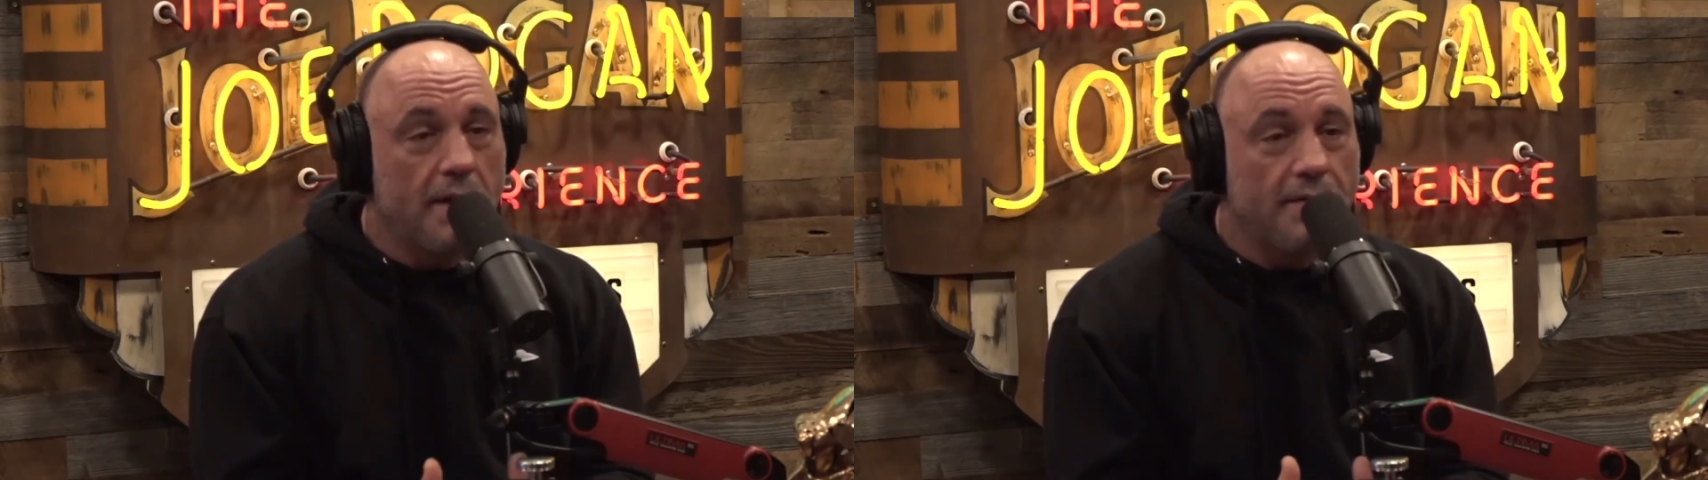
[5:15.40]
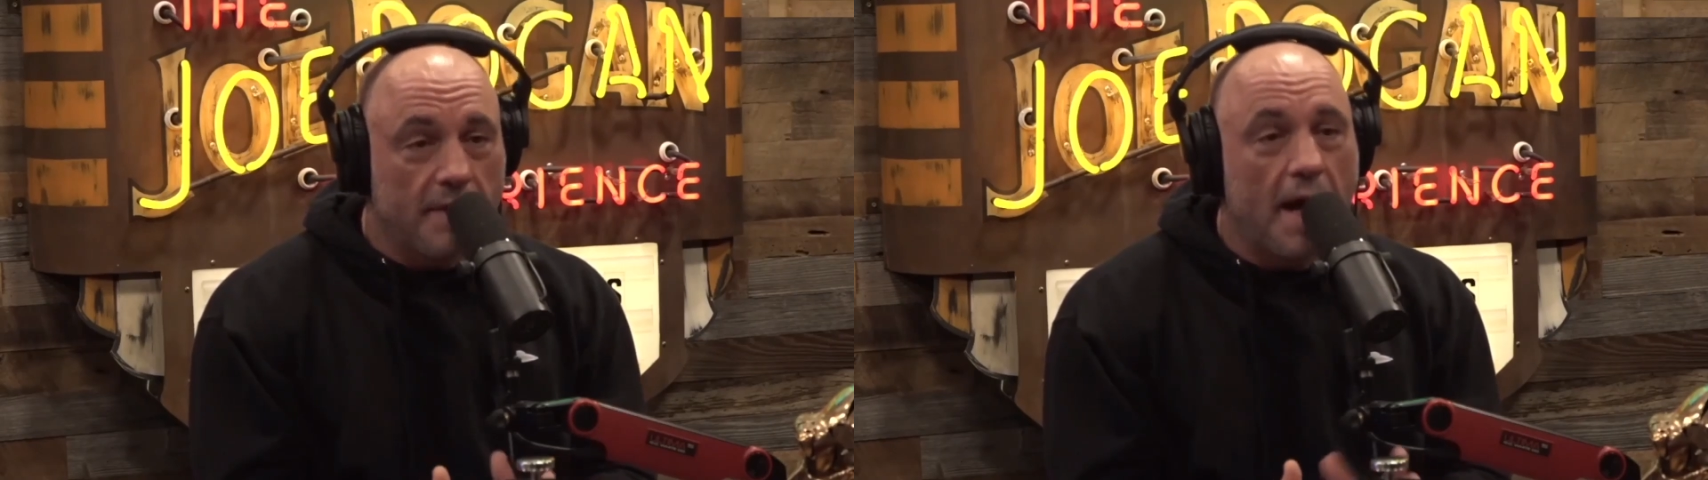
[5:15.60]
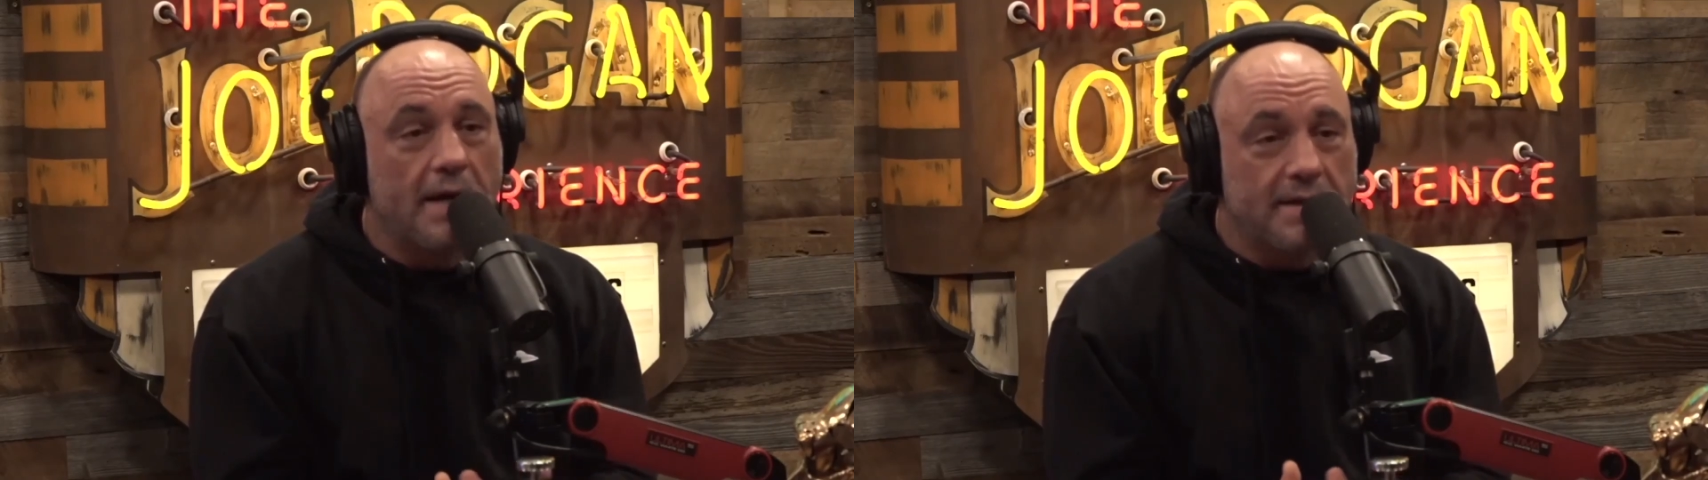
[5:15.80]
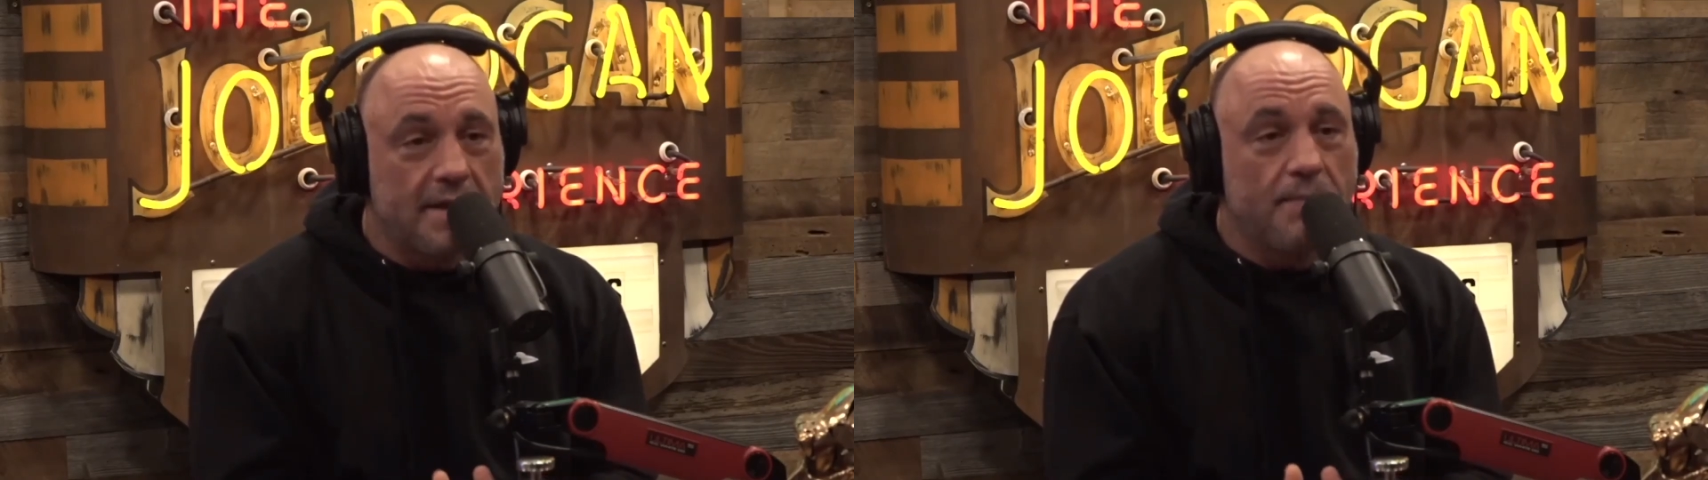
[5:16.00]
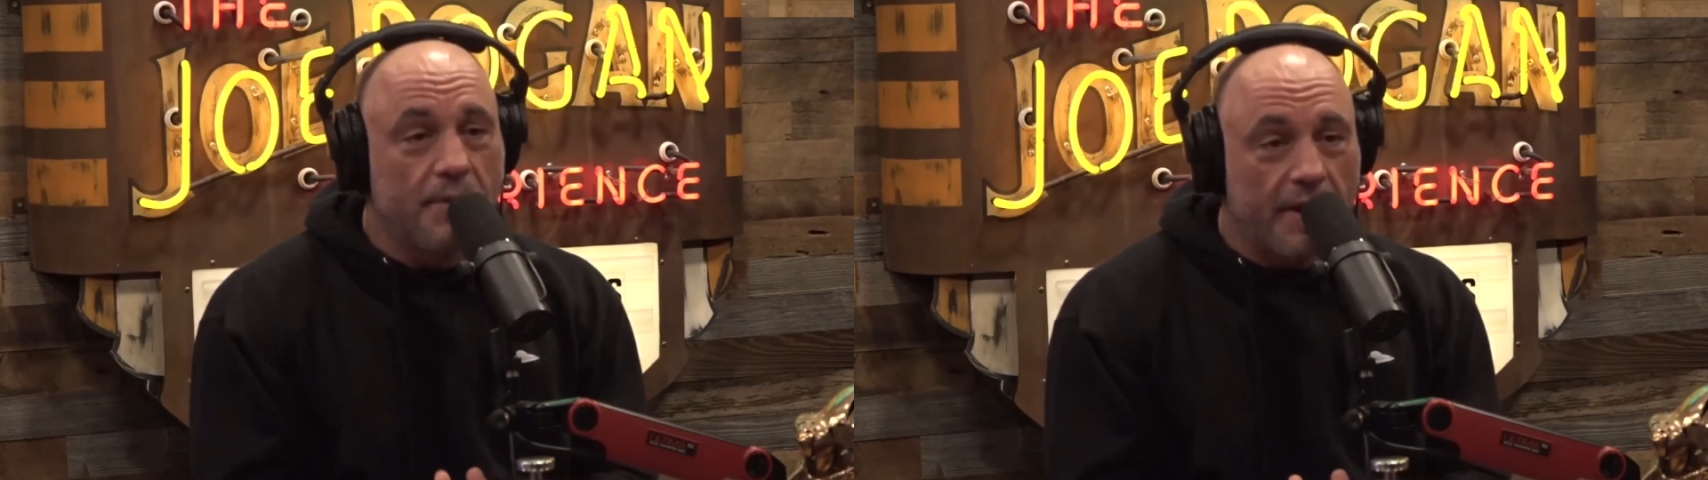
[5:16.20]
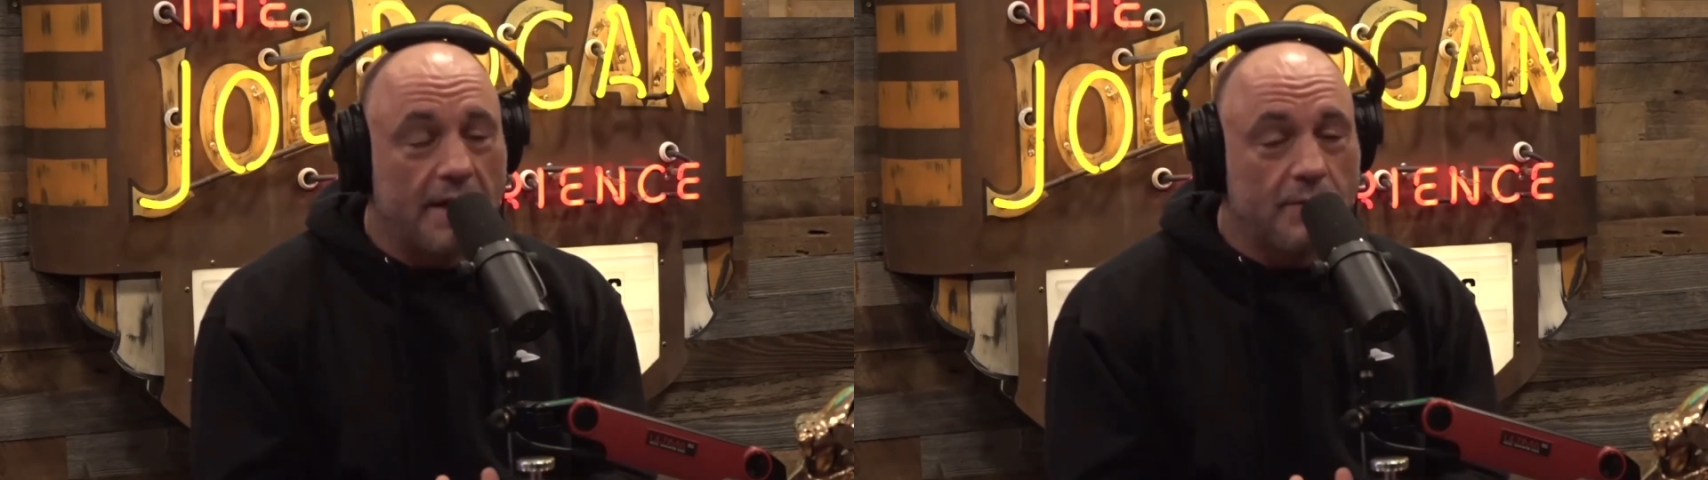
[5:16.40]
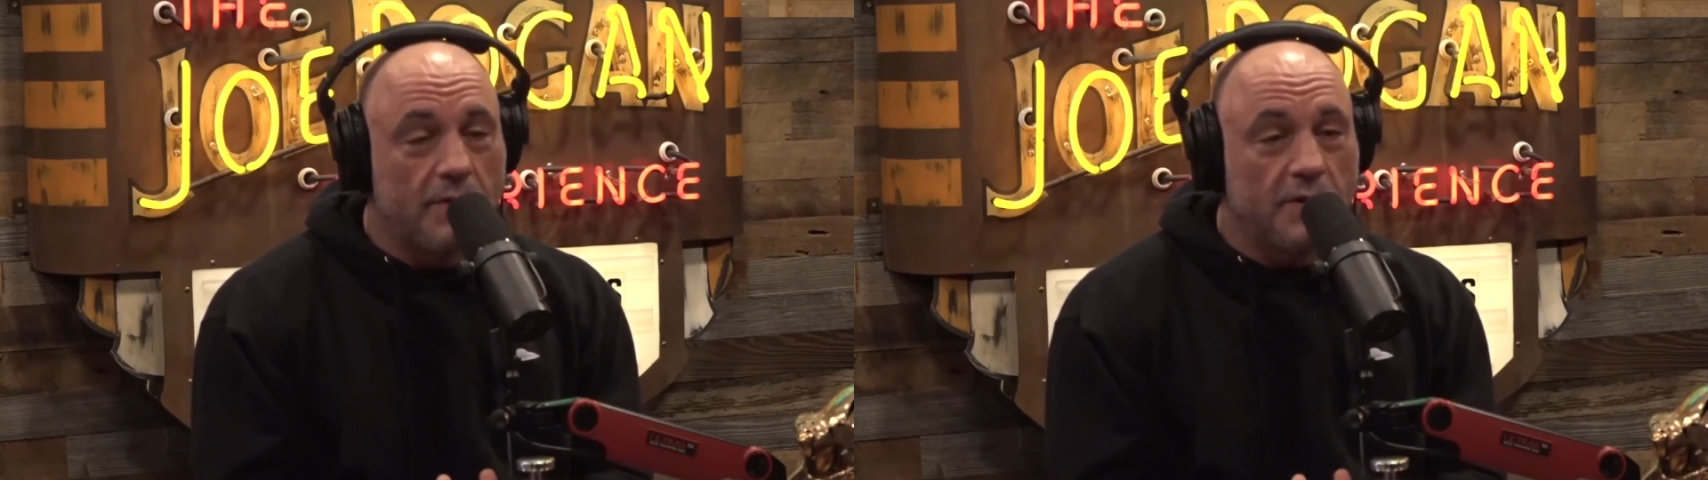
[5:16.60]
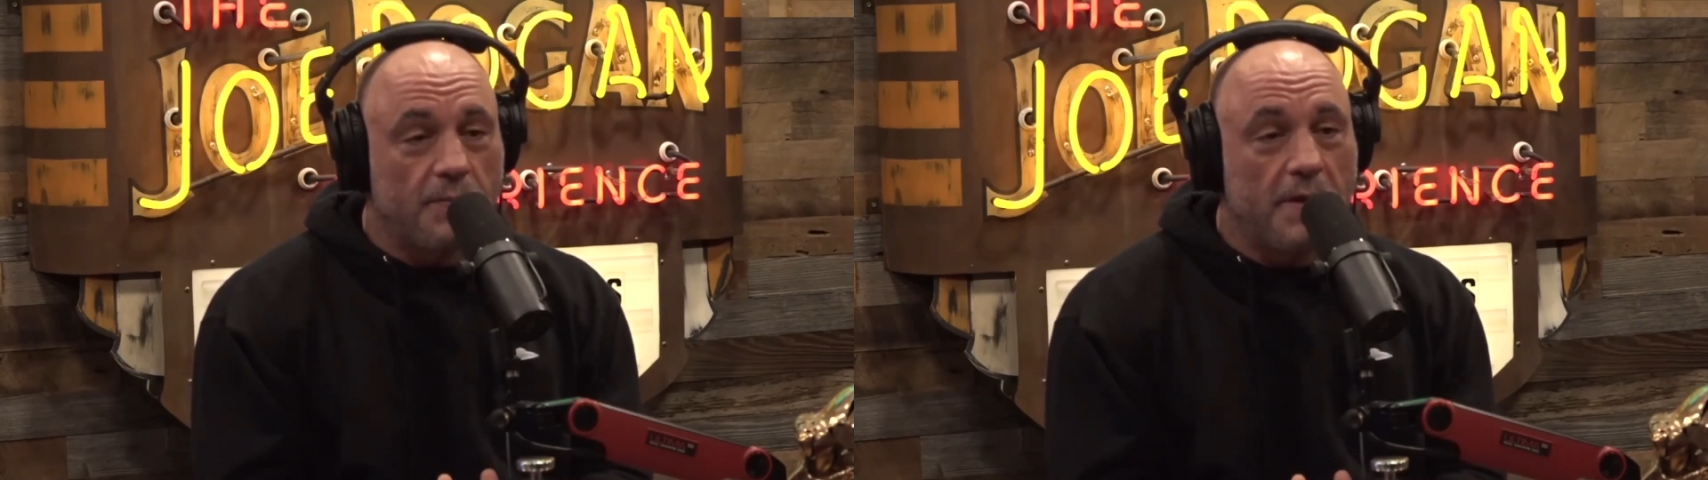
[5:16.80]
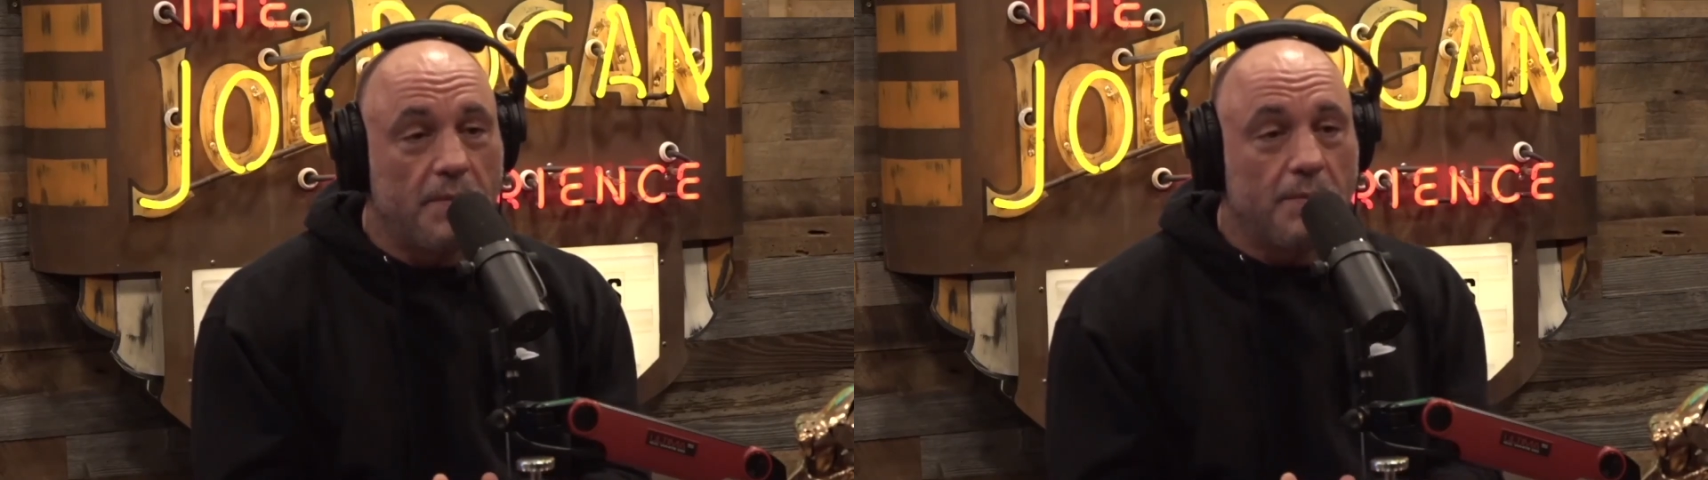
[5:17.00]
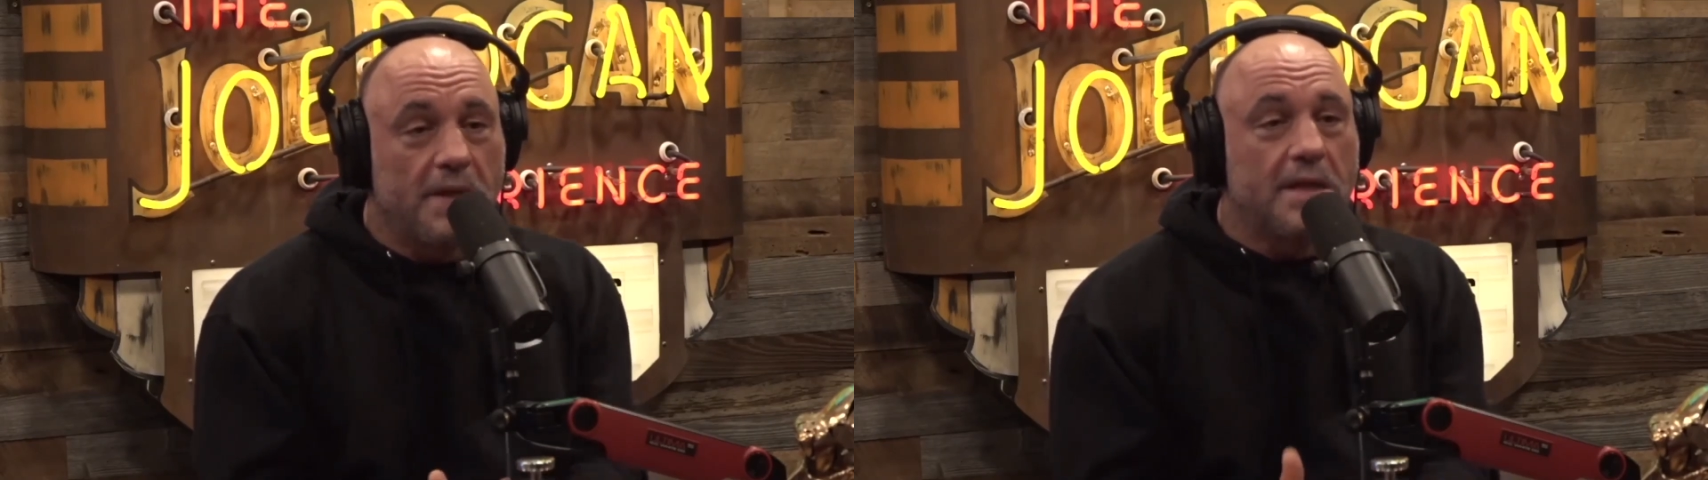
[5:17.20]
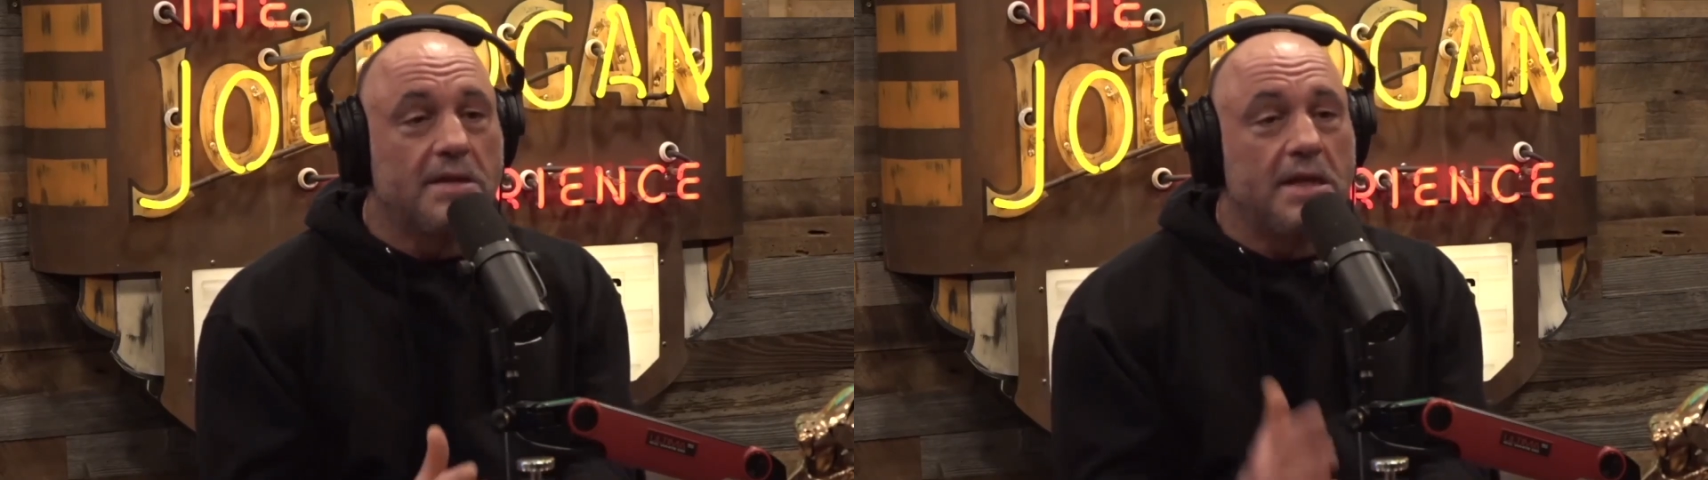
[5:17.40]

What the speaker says: I sympathize with those people because